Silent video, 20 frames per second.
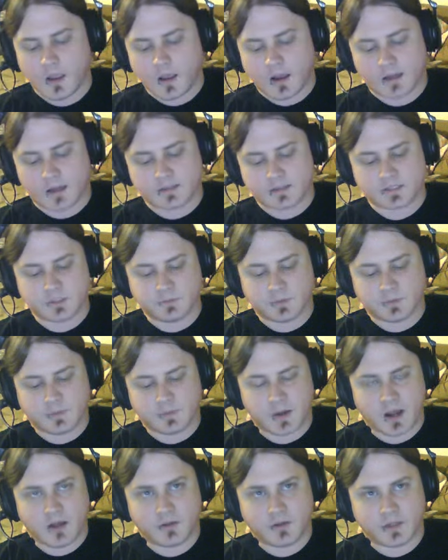Super
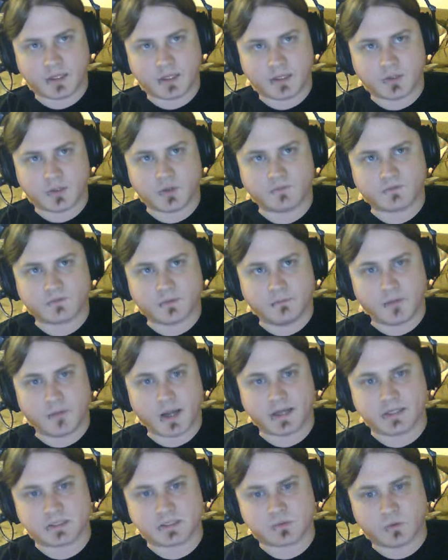Poly, you have to
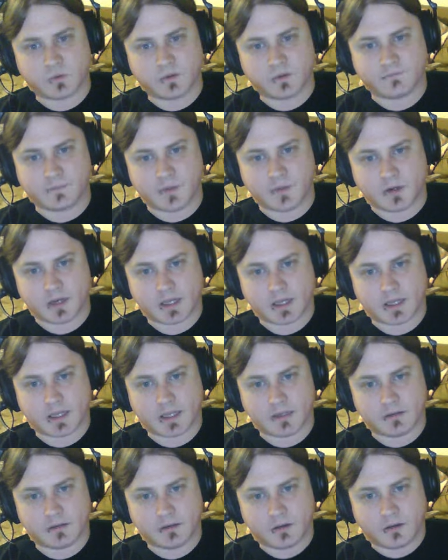-1 from your
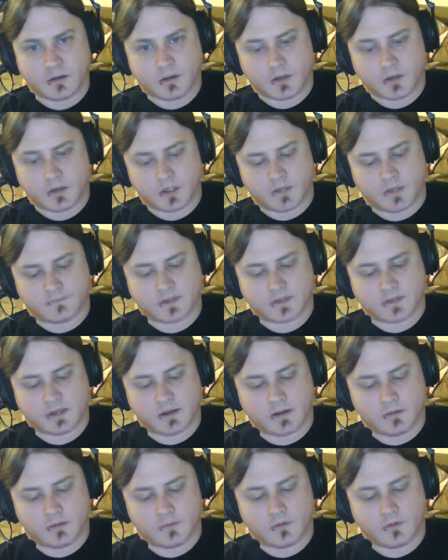hand. You have
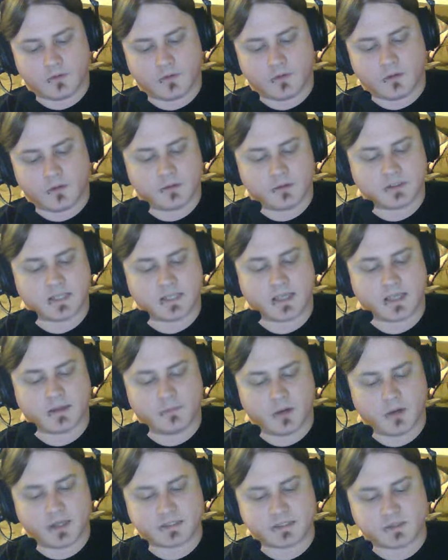to take a
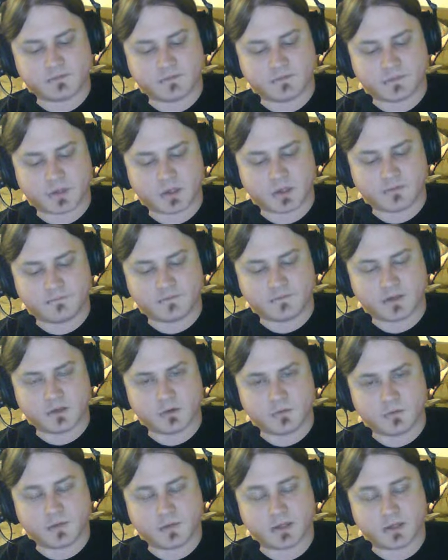monster from your
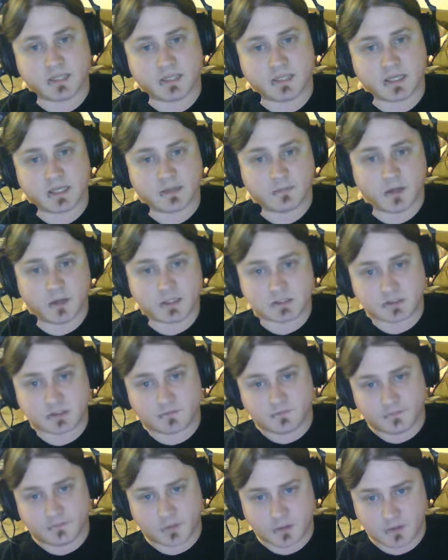field, then you take a monster
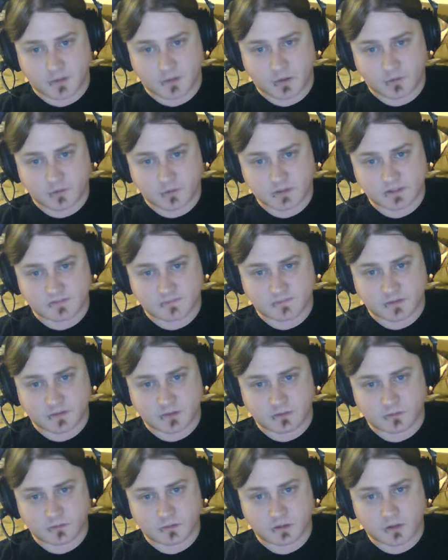from your opponent's
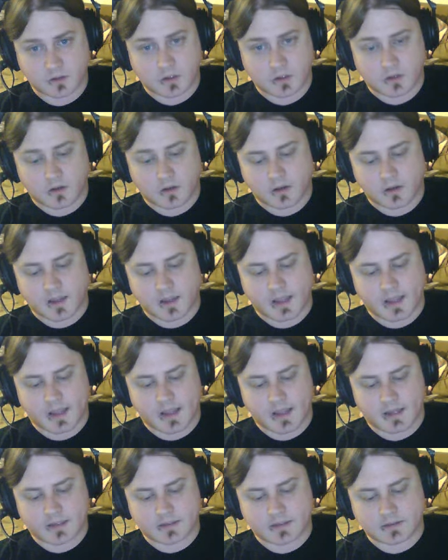field,
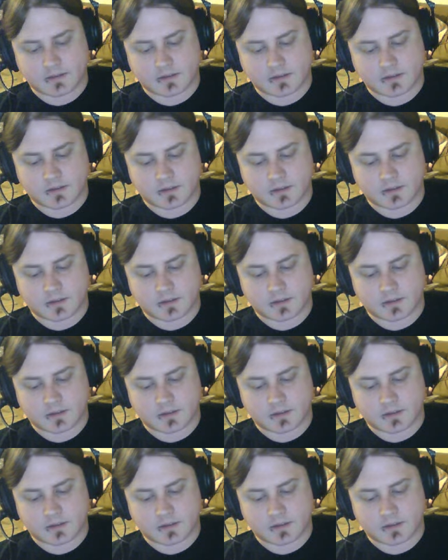and